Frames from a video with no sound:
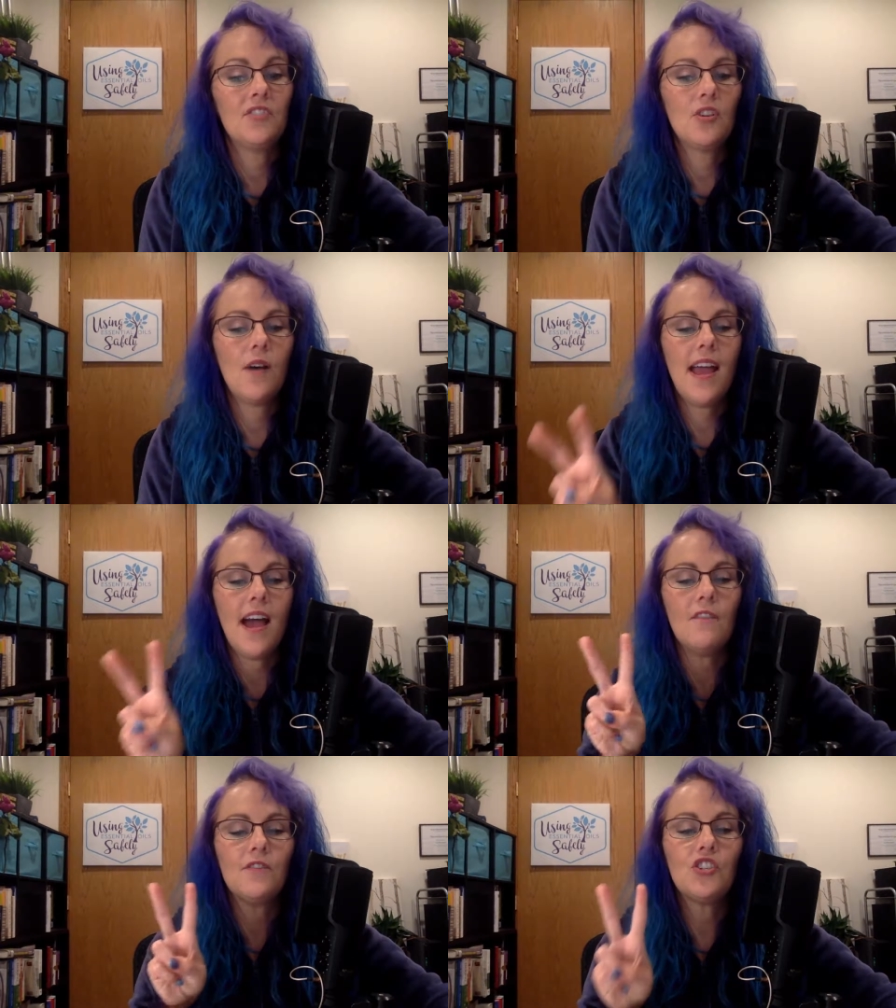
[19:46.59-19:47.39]
So I
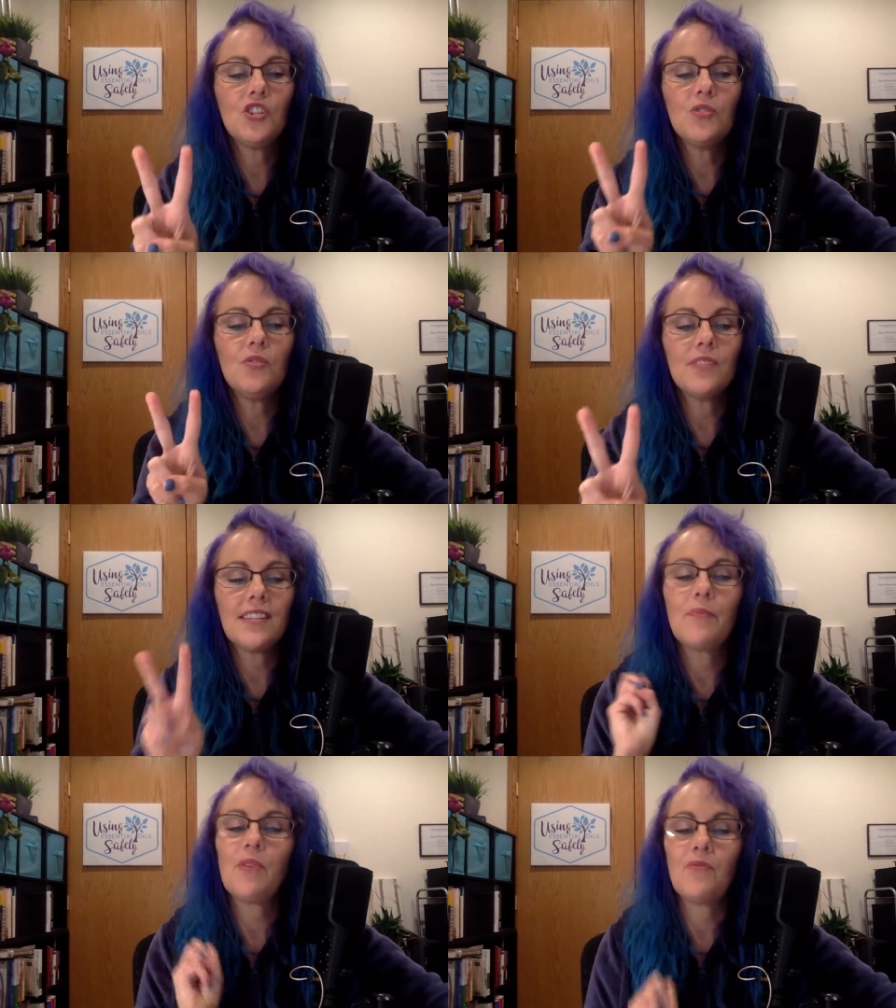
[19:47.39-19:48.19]
have 2
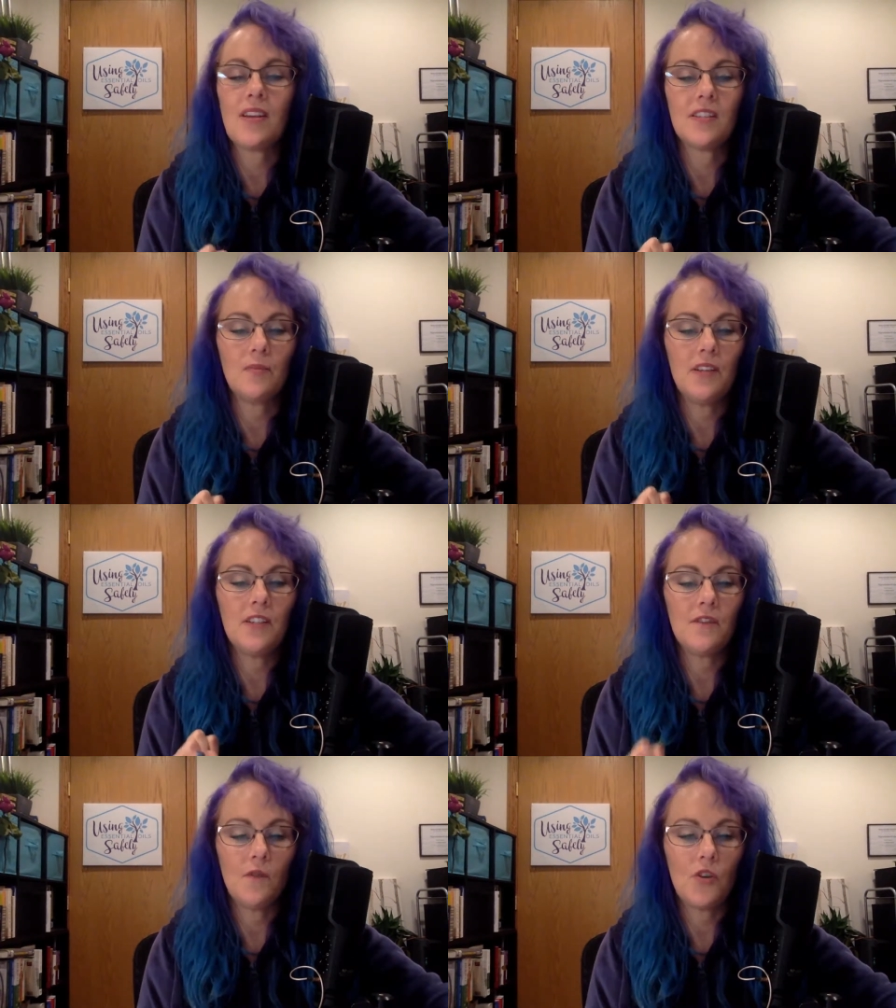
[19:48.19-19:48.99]
separate
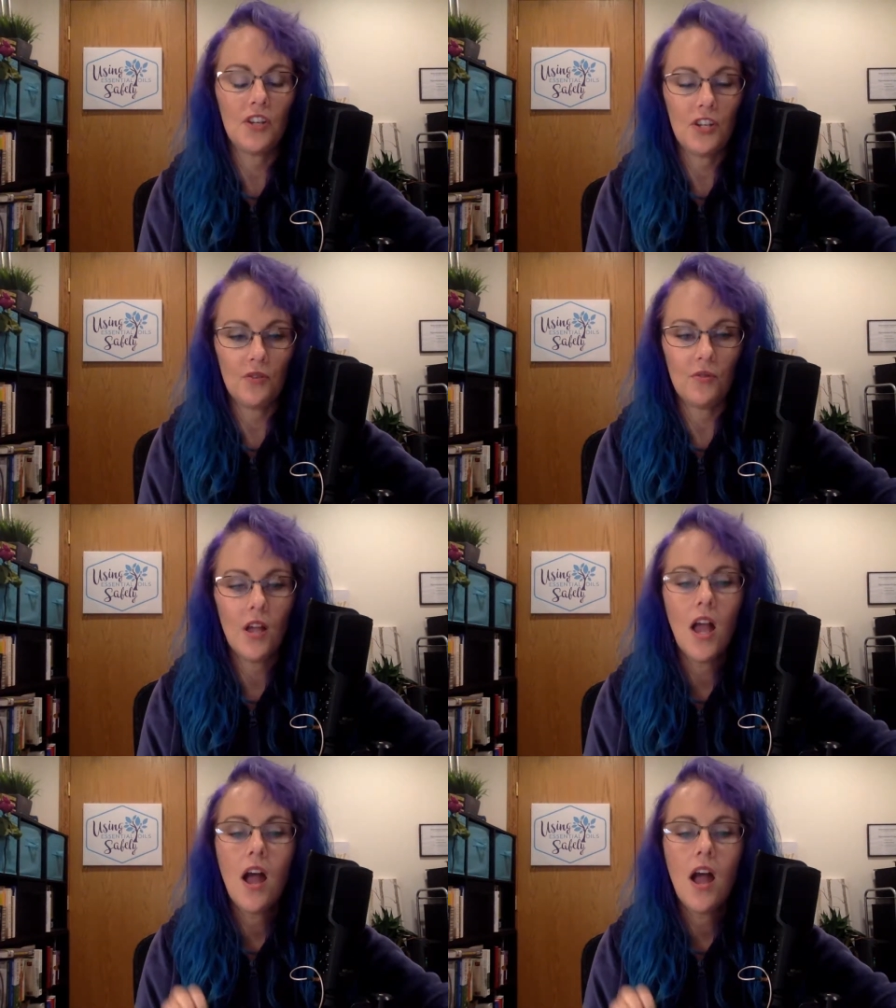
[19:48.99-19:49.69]
recipes for you.